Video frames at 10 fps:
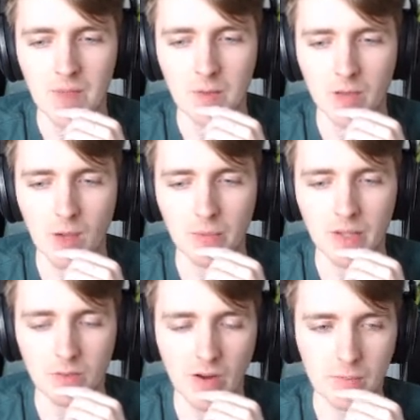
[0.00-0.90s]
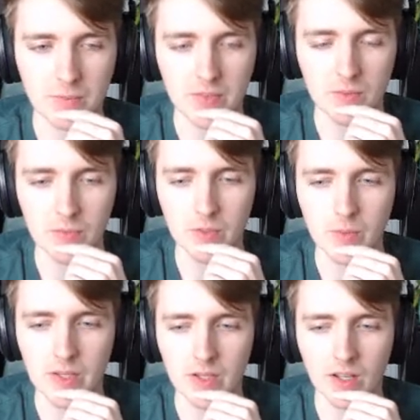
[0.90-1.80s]
Can't play the Raptor, but we
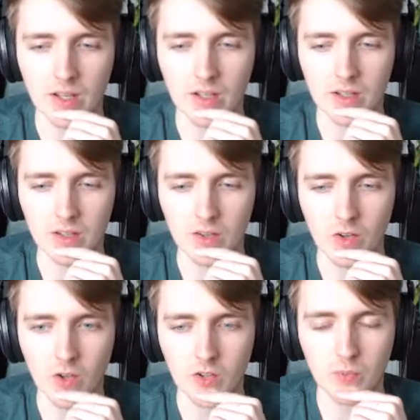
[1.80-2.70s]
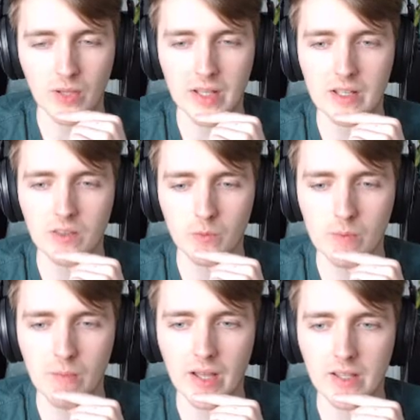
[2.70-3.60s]
can cosplay that we
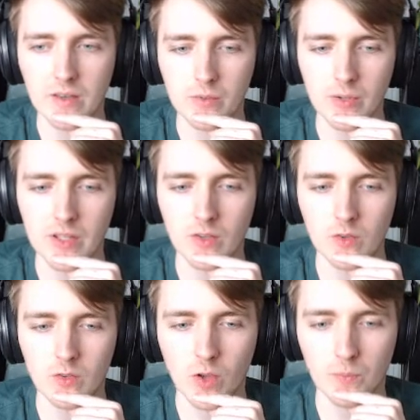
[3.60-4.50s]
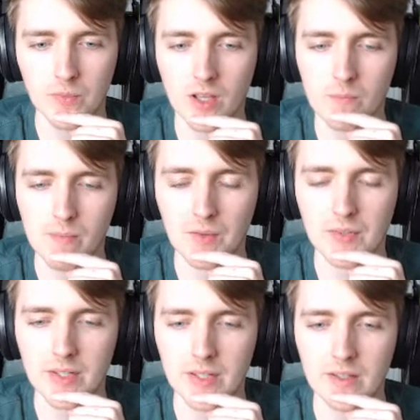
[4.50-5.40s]
might if we top deck a
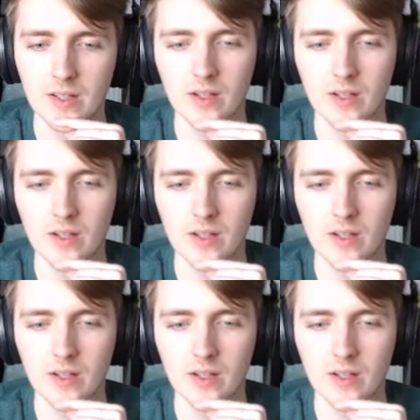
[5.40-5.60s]
mountain here.